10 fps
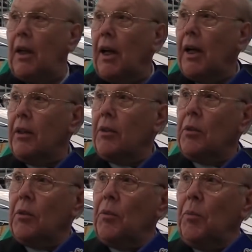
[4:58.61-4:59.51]
And
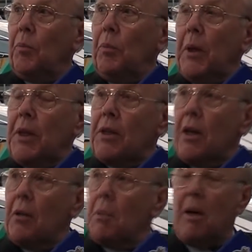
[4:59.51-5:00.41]
by the
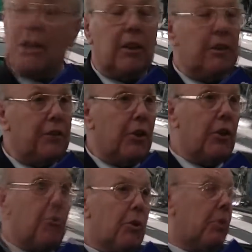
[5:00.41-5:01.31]
time the battle had
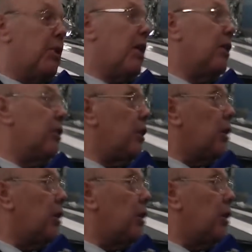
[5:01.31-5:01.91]
finished, which was the end of the